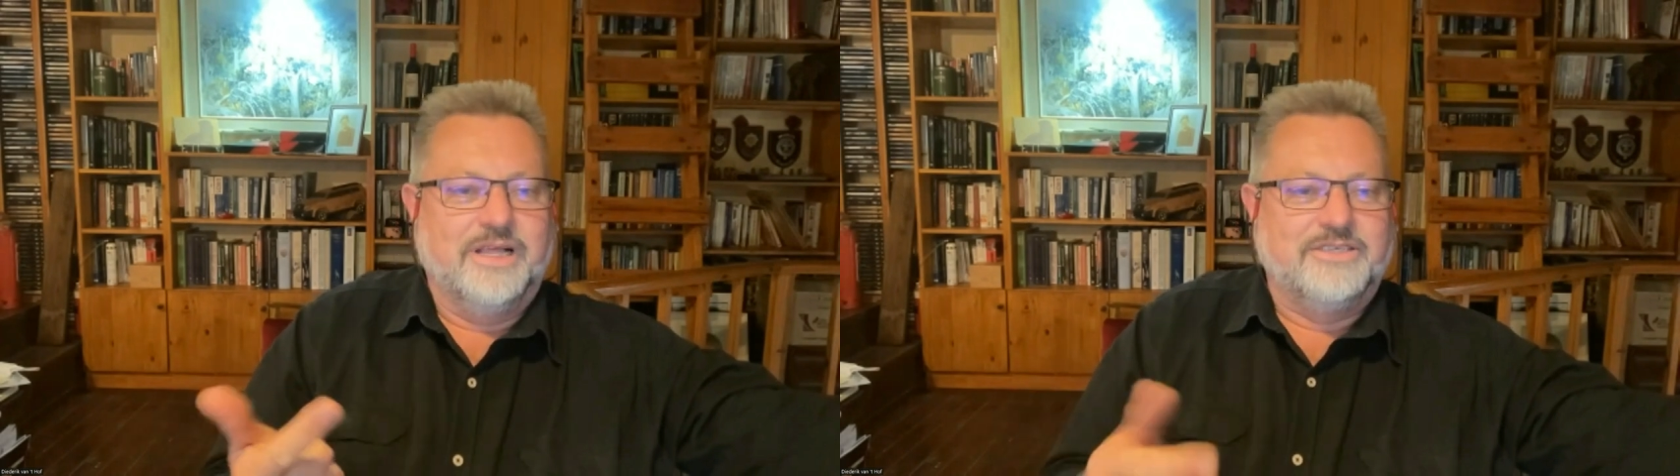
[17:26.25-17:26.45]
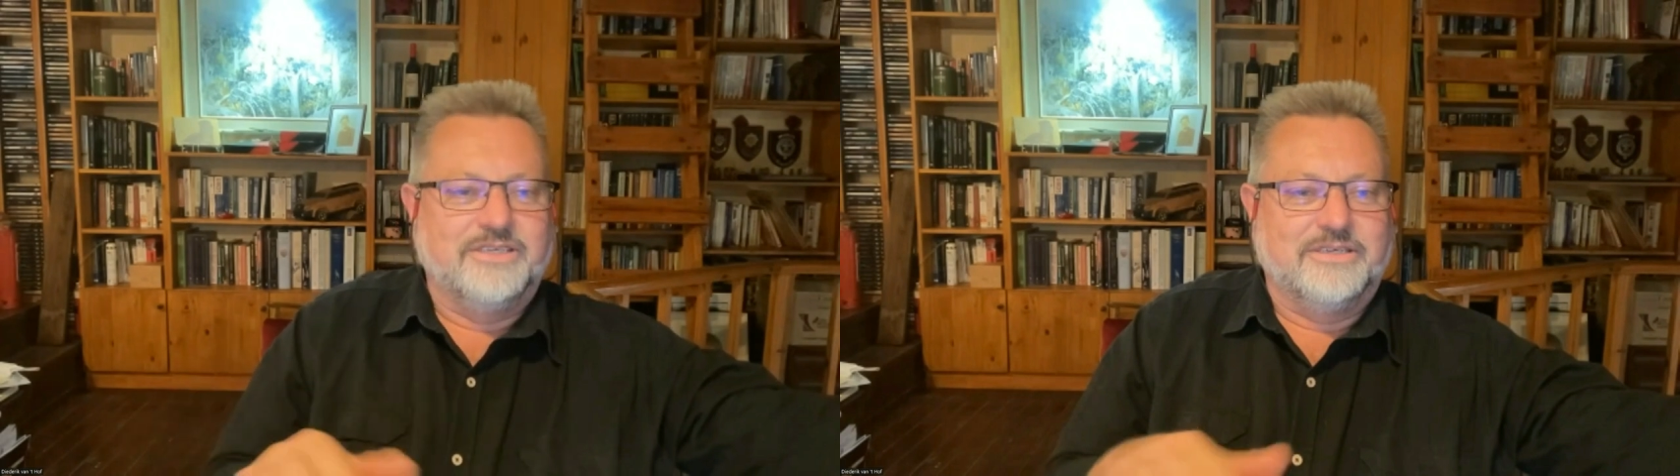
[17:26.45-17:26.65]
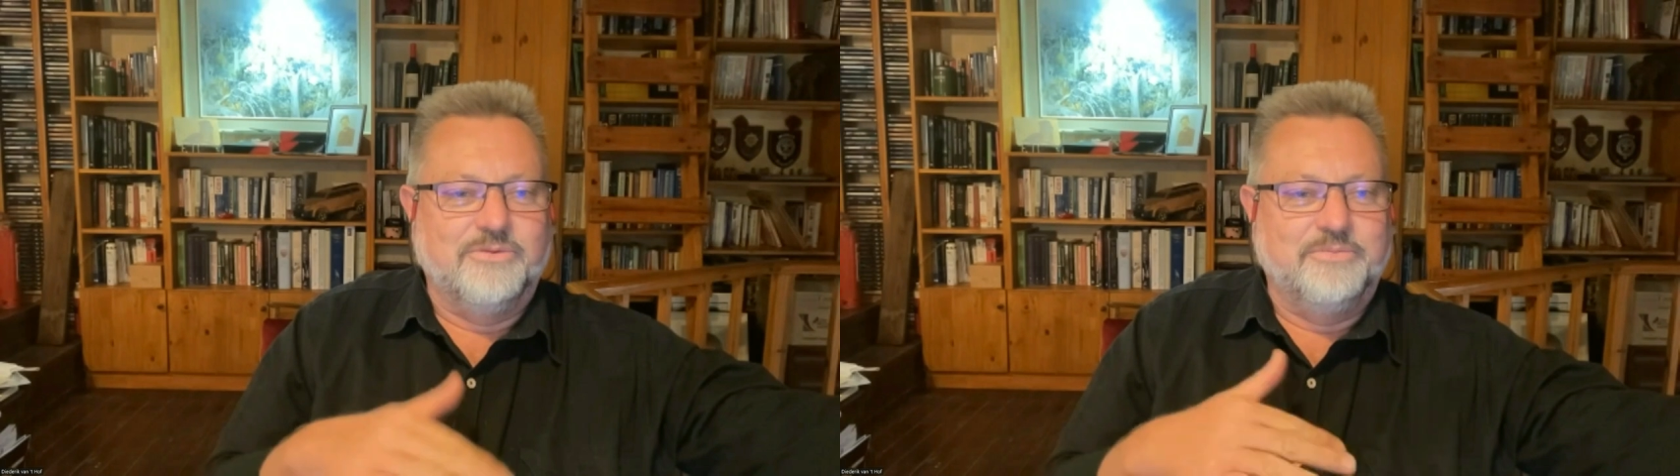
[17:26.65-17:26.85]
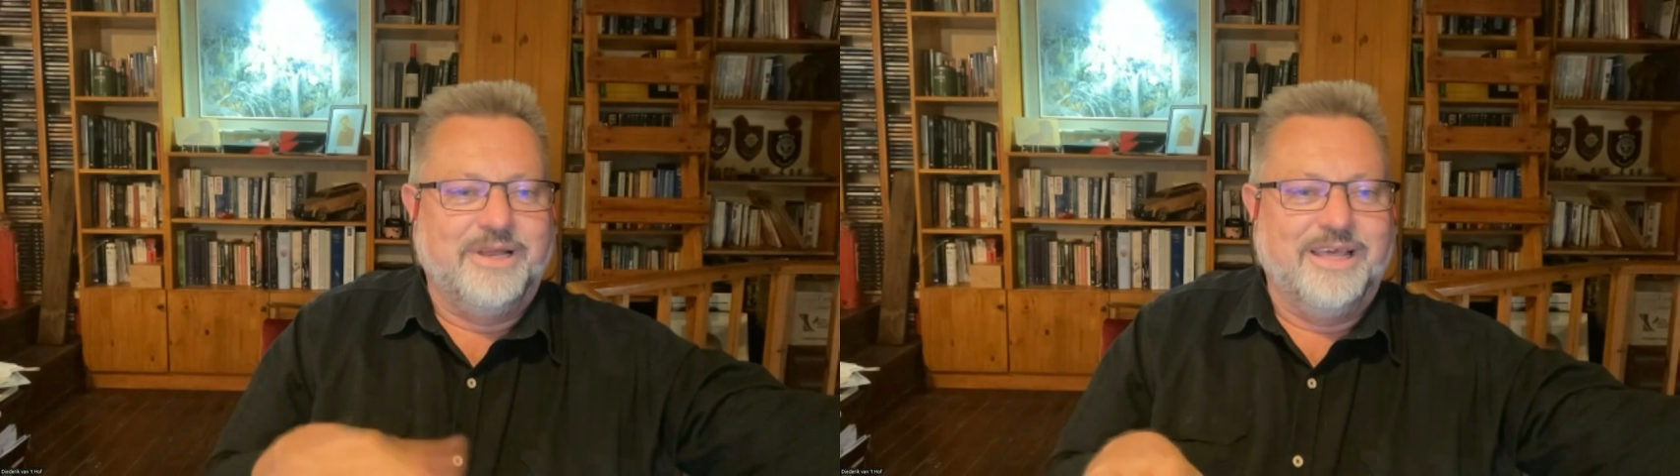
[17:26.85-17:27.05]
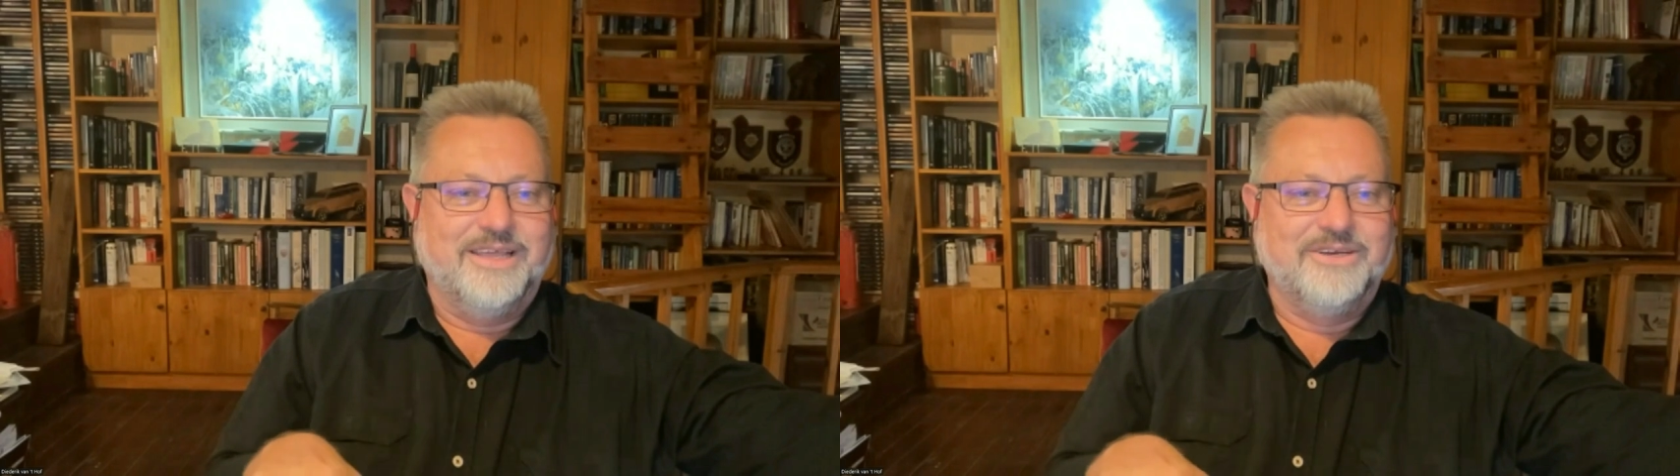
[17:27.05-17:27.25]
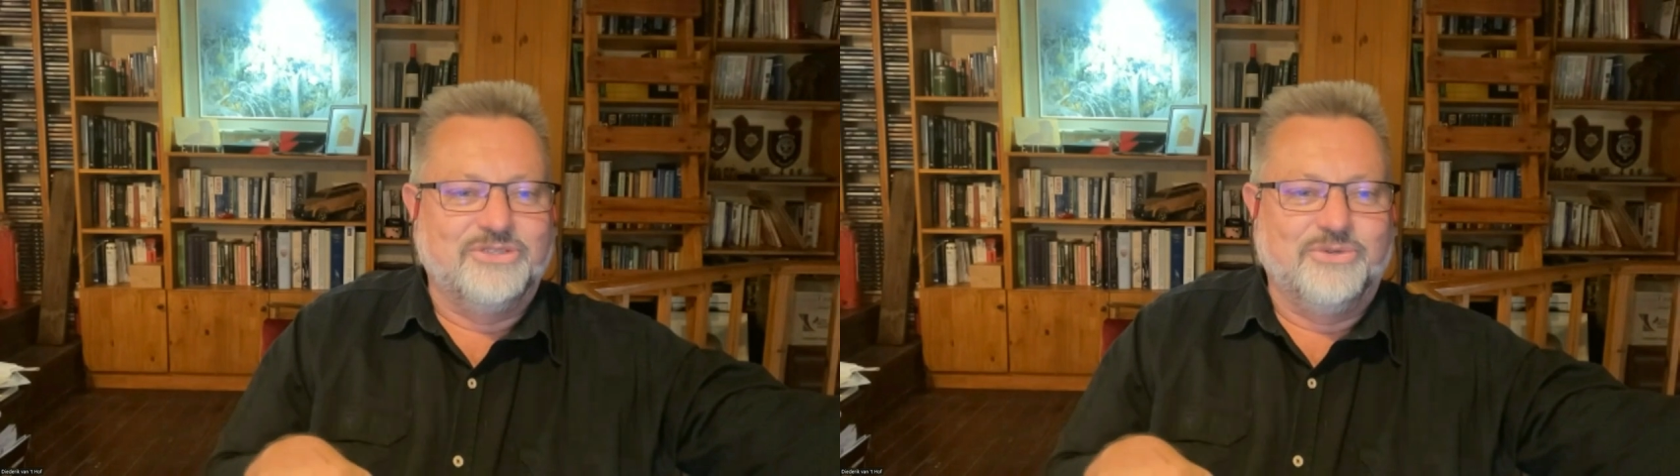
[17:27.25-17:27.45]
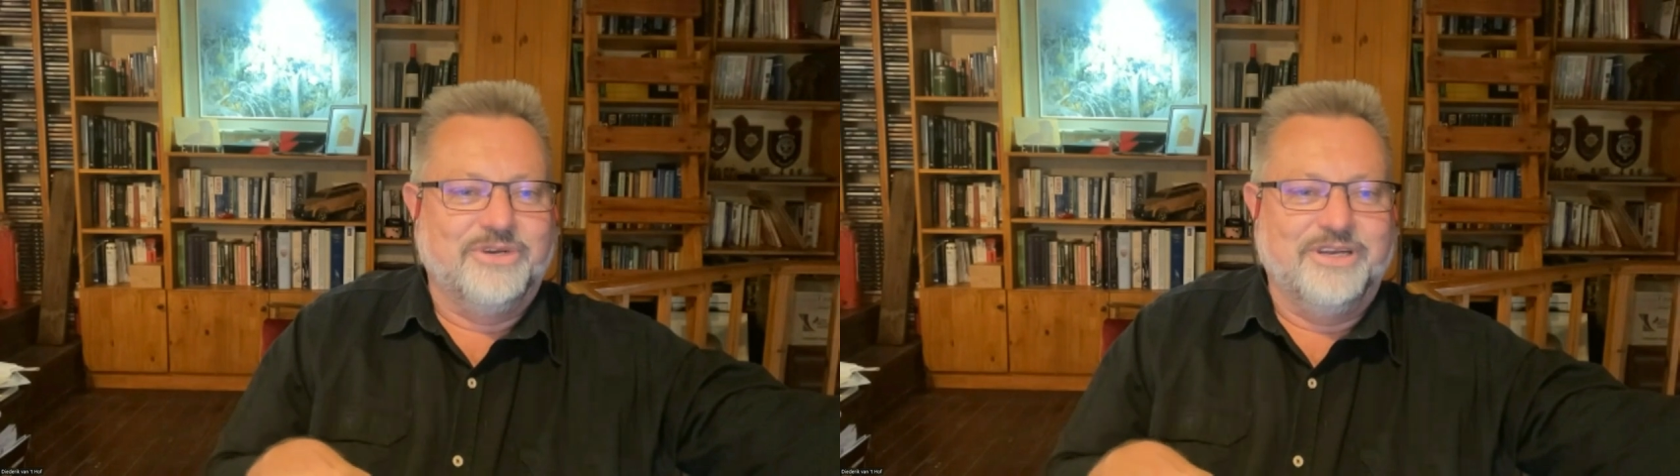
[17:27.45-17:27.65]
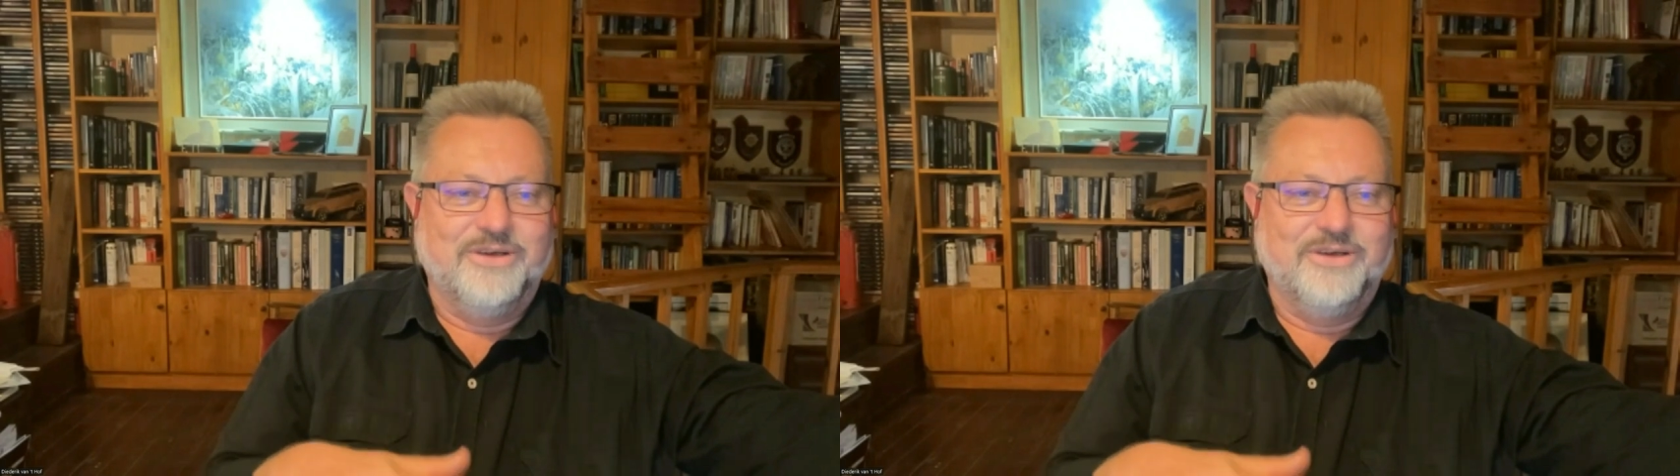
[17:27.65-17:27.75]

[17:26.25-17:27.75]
That's it. Cupella. End of story.